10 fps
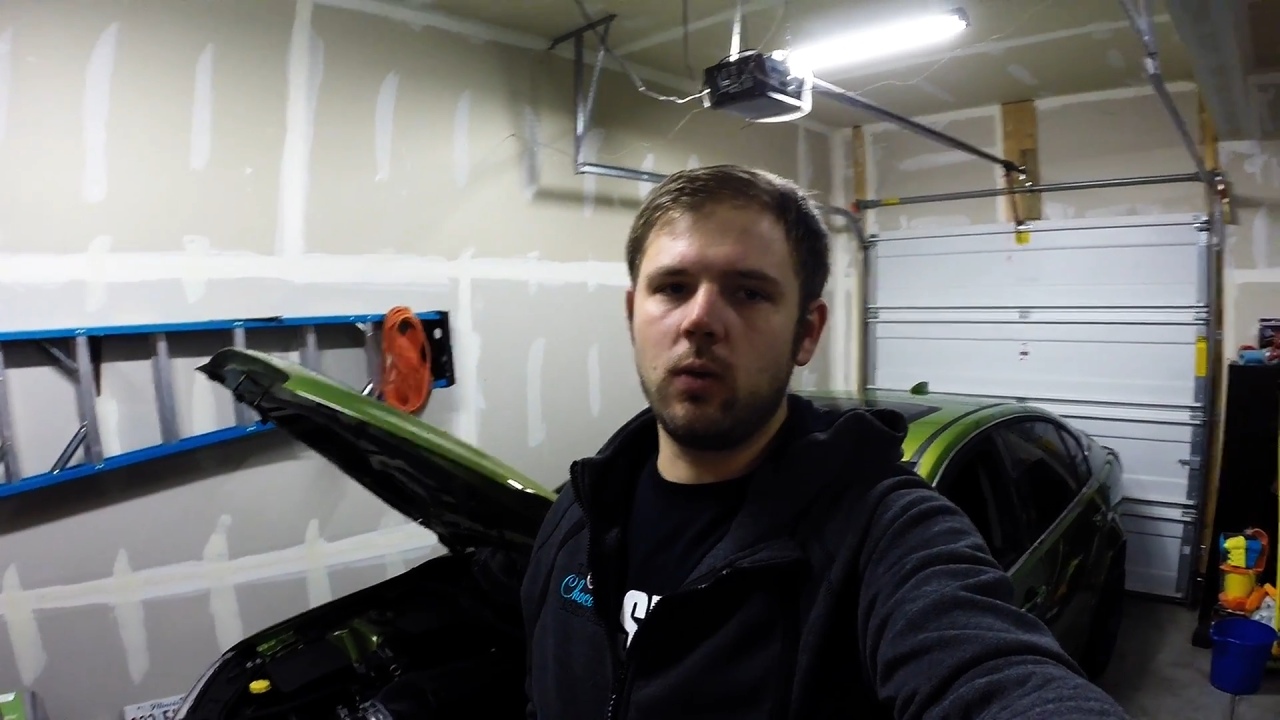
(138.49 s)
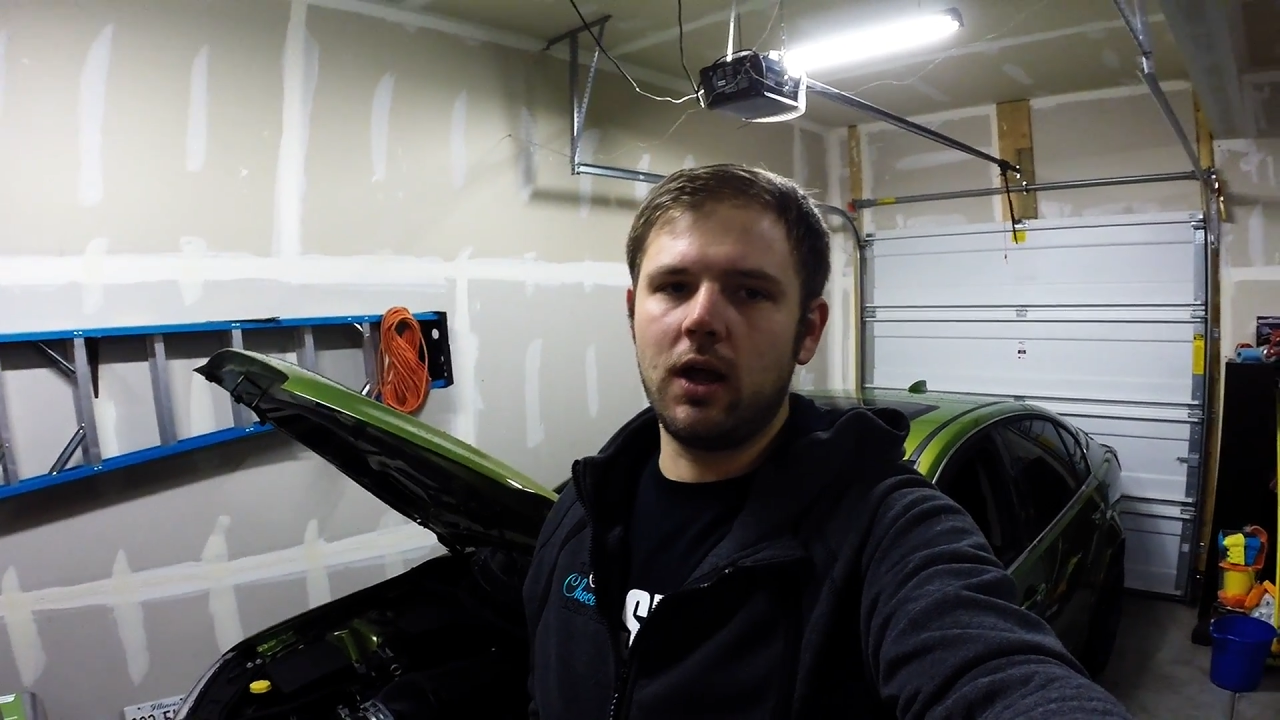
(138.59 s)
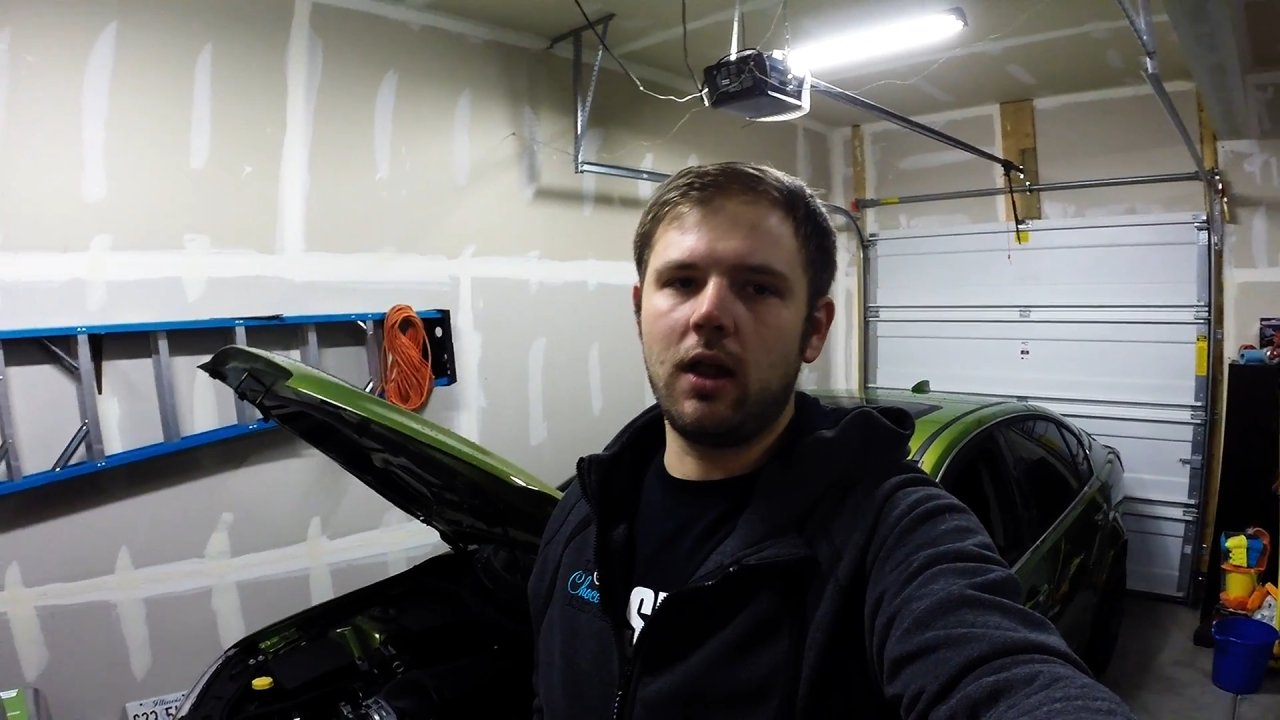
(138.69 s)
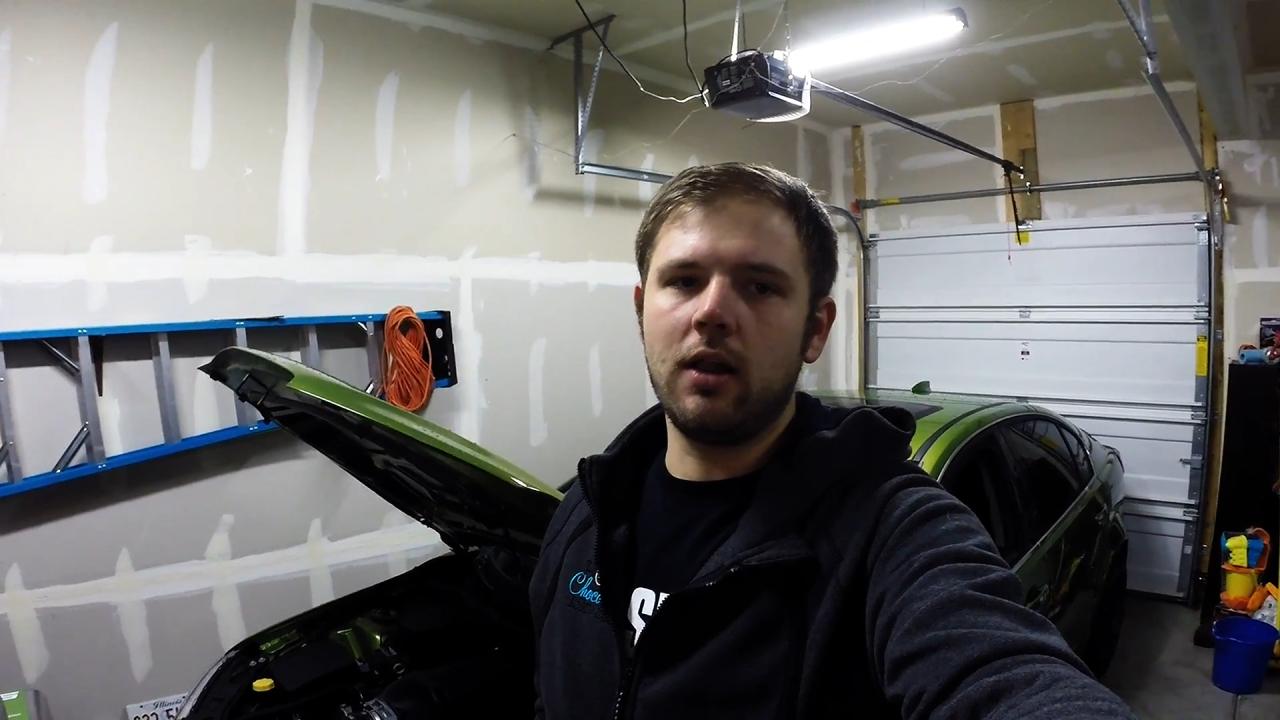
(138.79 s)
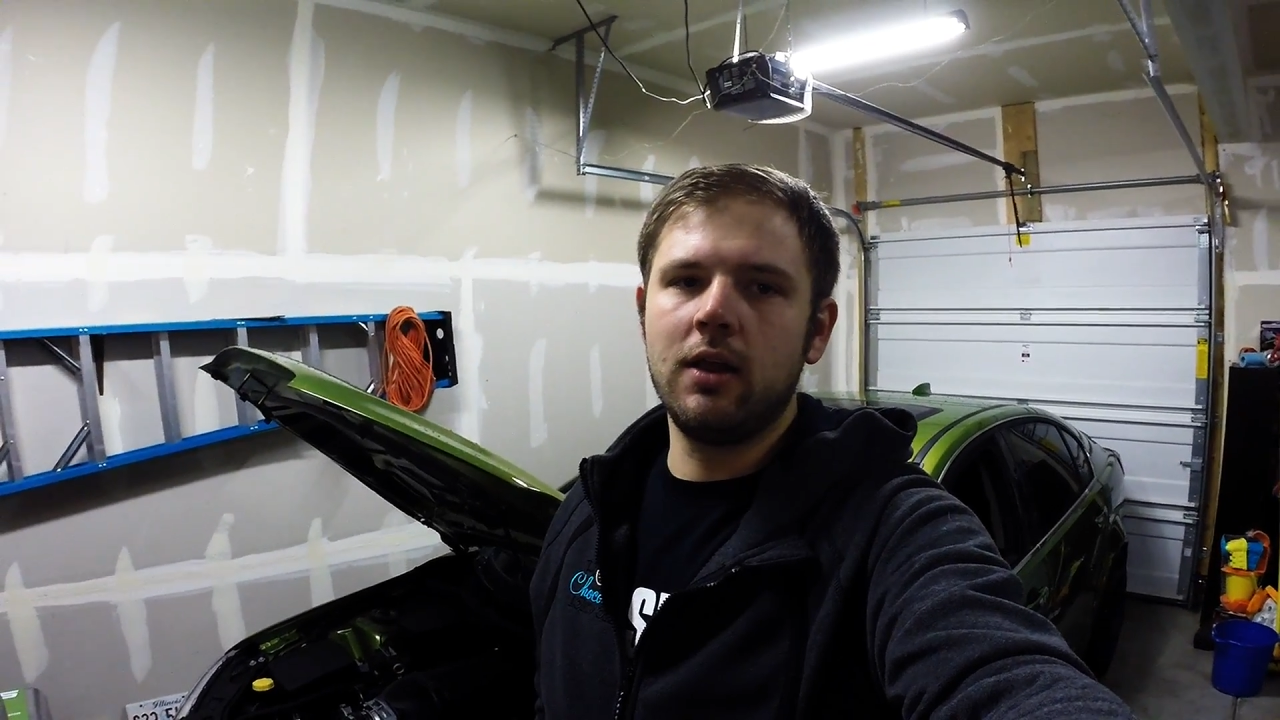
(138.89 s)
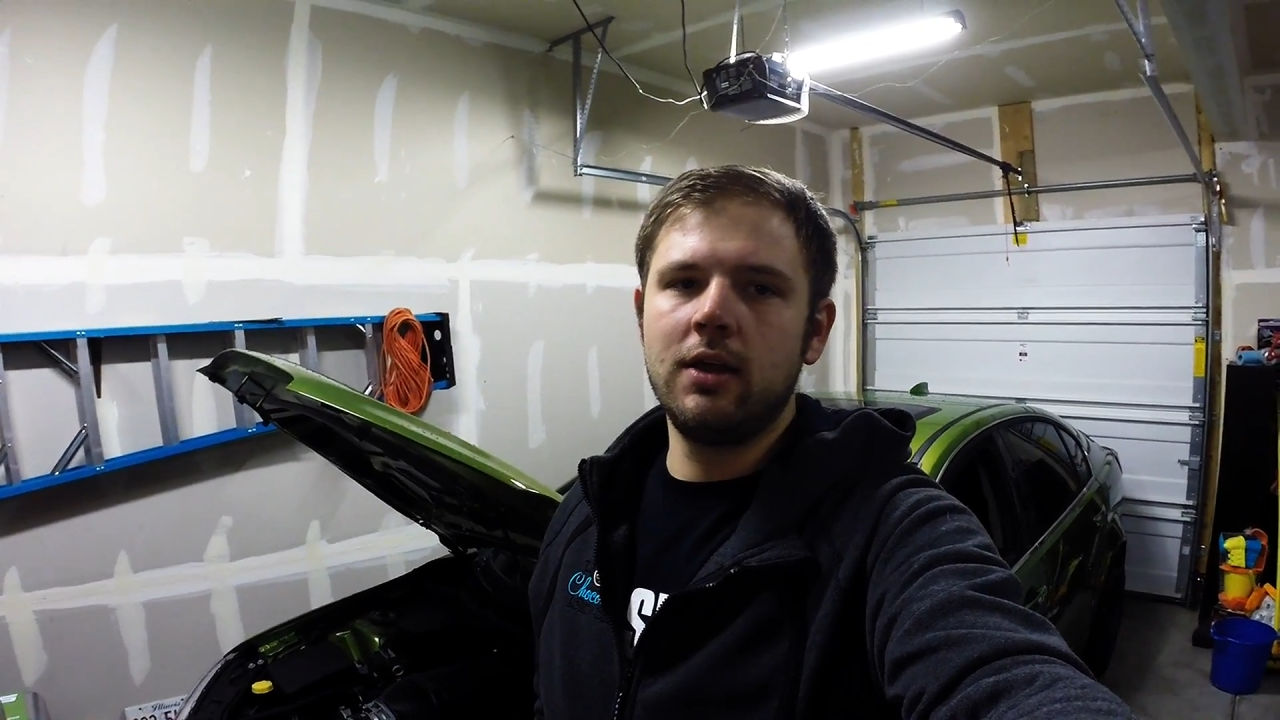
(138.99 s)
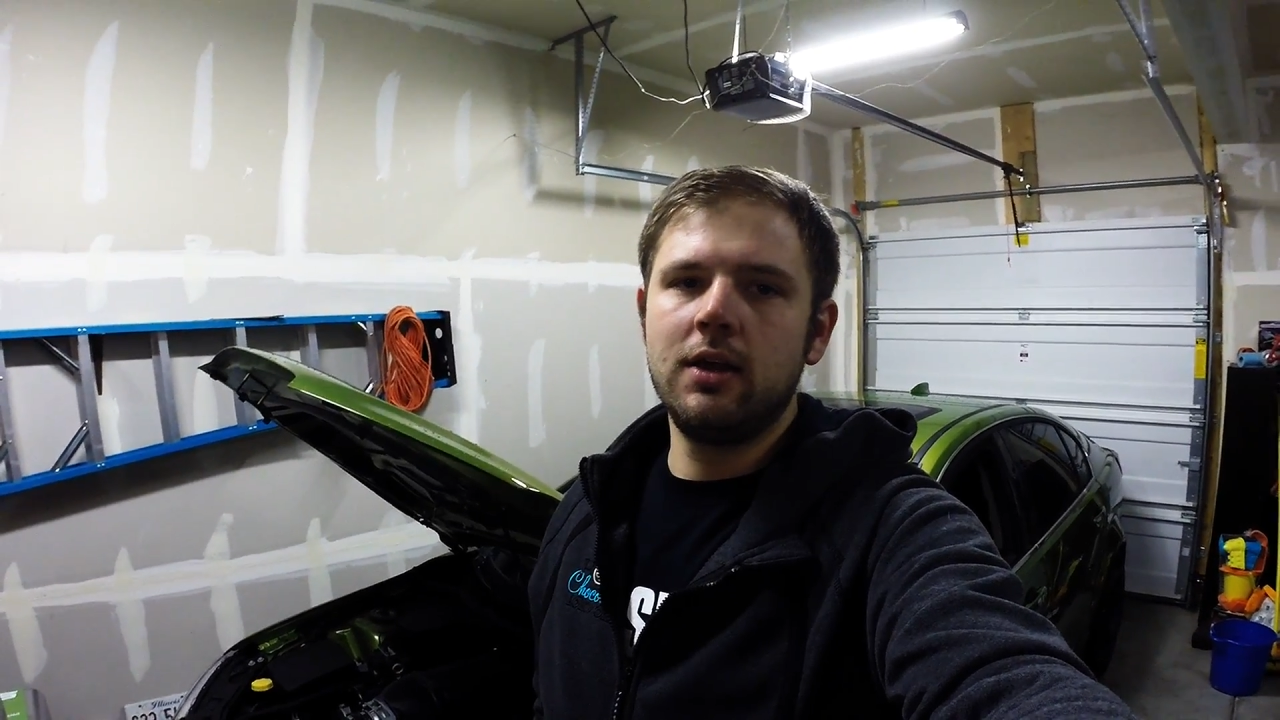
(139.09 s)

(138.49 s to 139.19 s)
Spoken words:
Well,